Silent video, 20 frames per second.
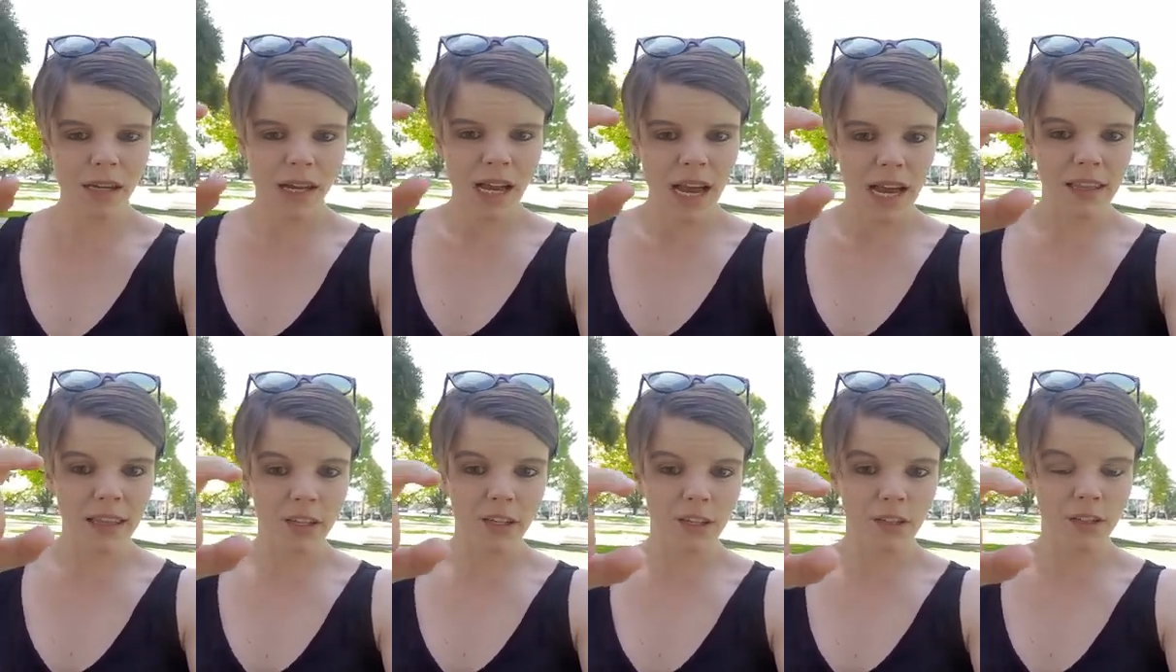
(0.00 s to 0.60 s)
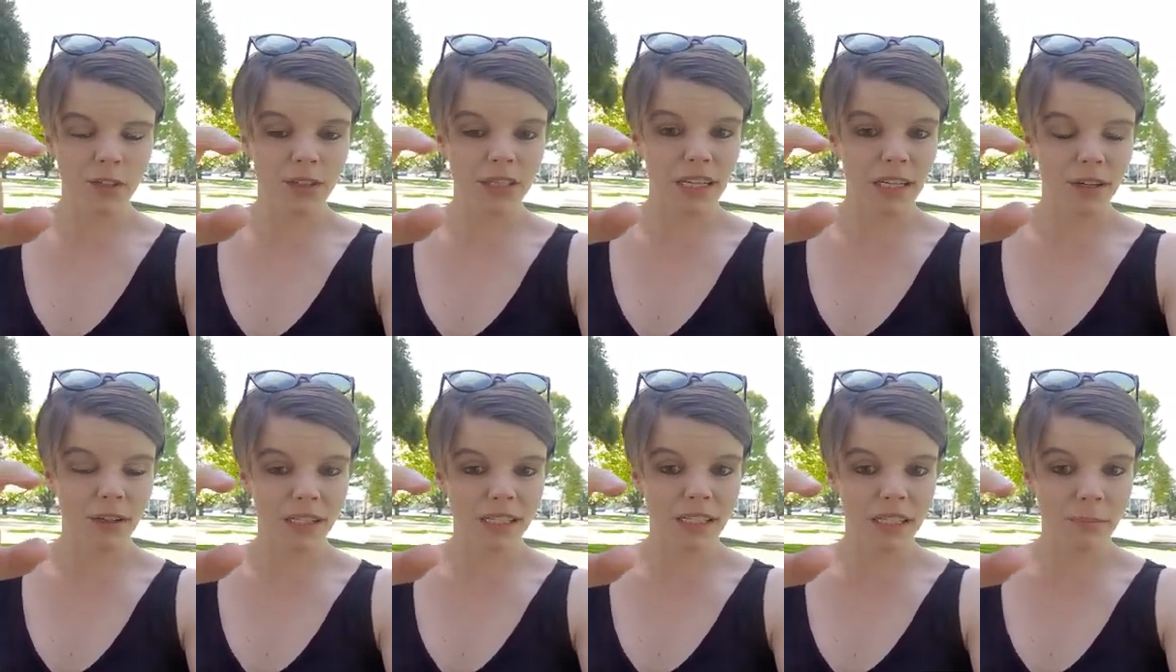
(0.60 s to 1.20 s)
And then you
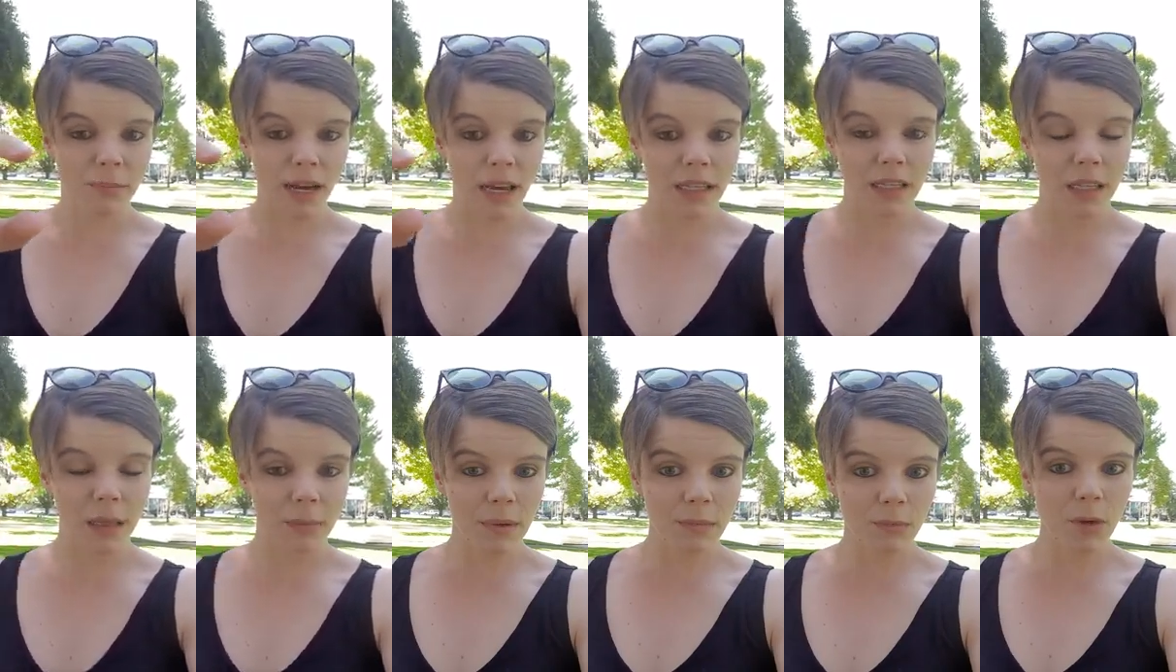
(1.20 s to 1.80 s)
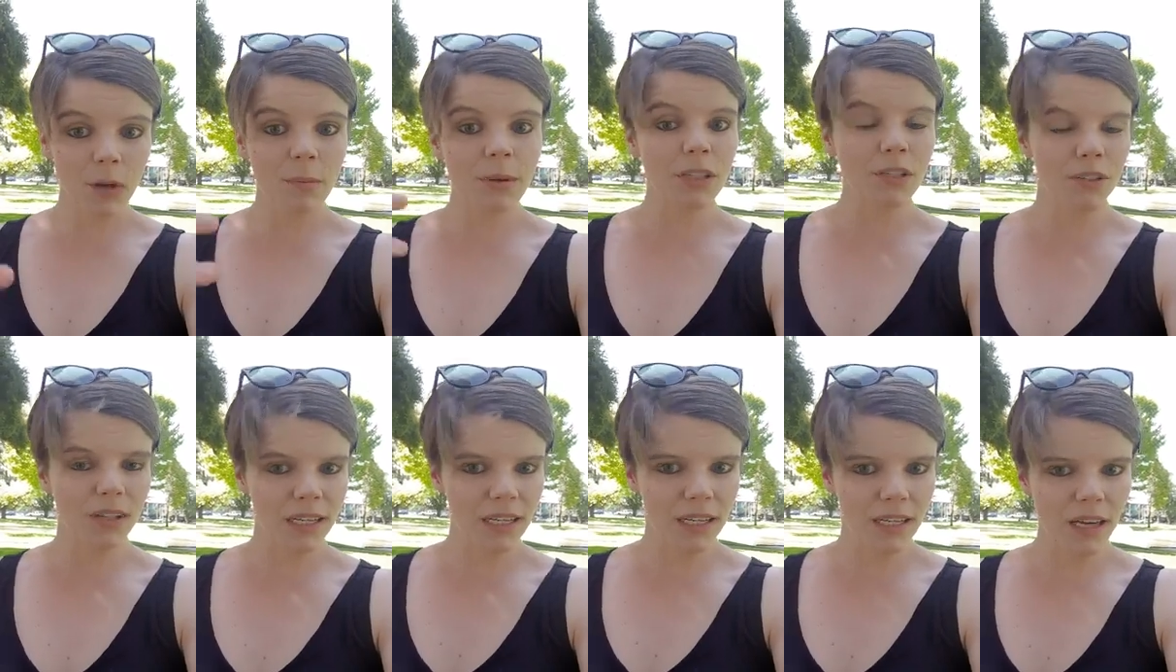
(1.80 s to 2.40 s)
decrease it by a little bit more by
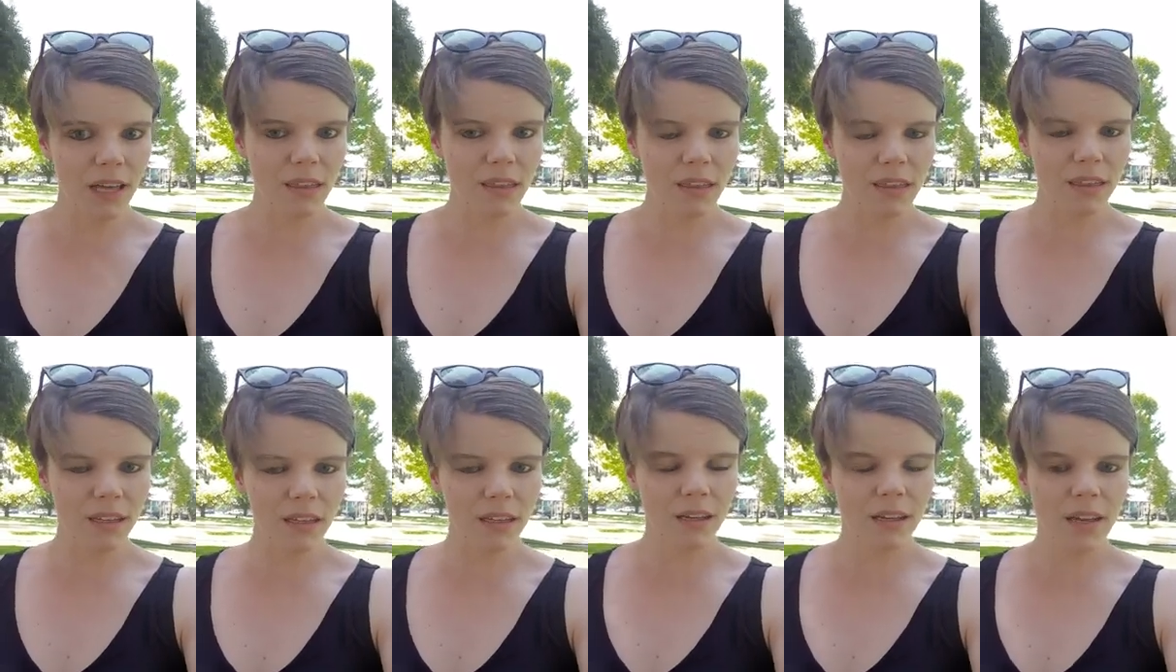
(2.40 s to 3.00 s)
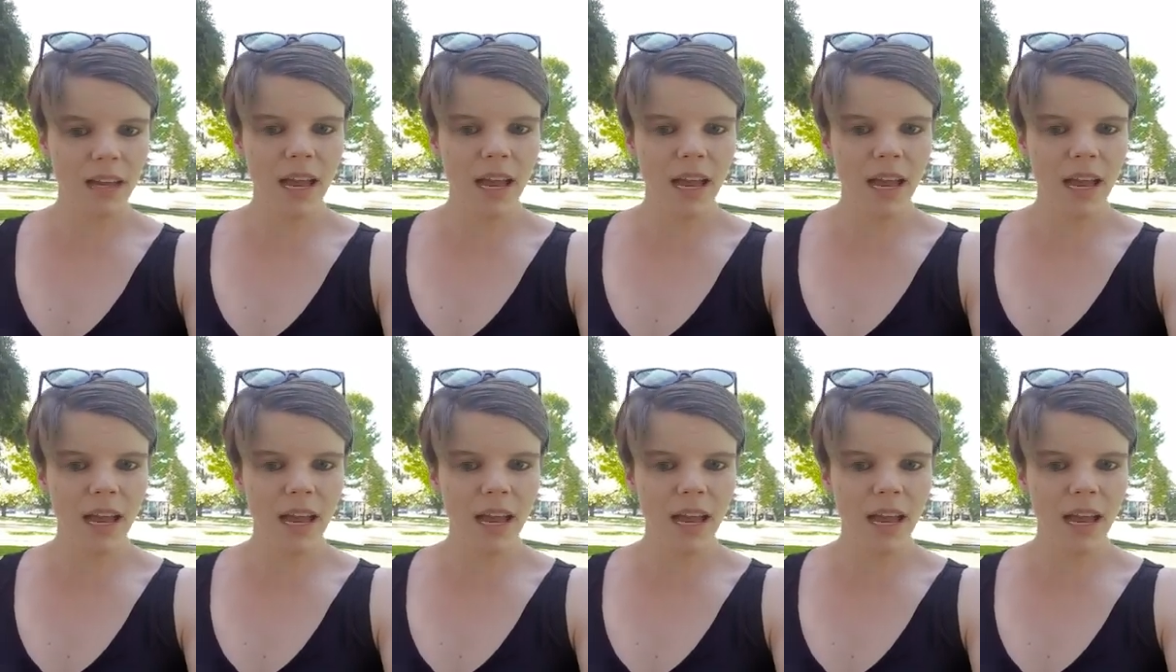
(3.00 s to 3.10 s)
treating another thing.